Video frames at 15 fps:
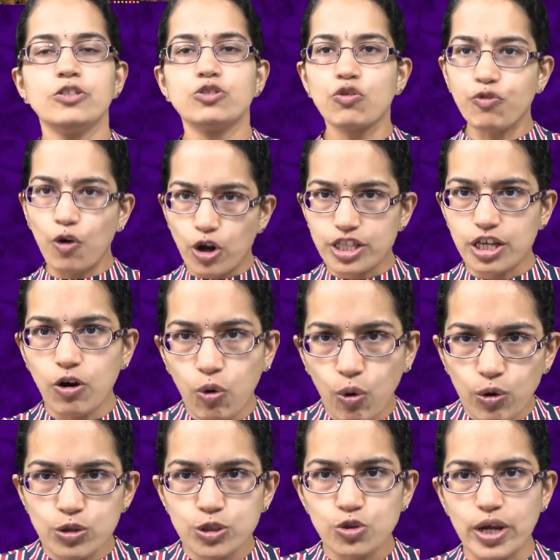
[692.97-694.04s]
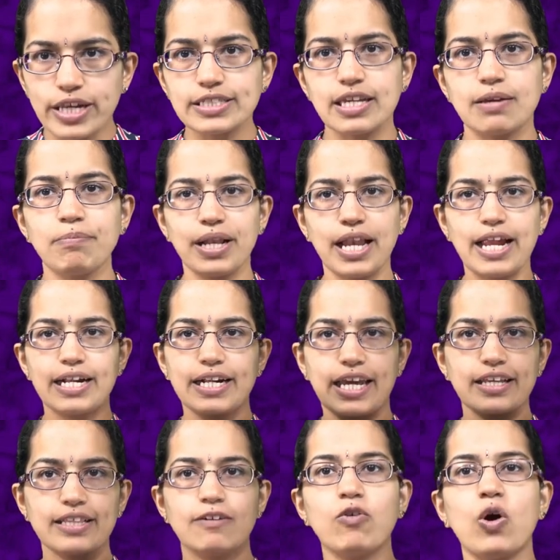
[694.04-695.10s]
So for the whole soil sample I'll
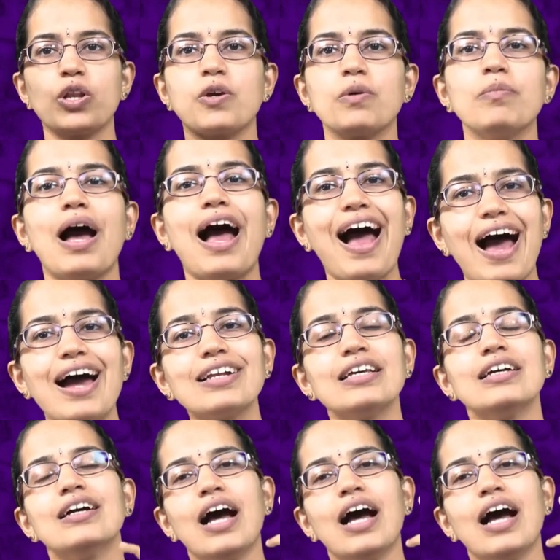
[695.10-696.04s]
take the volume and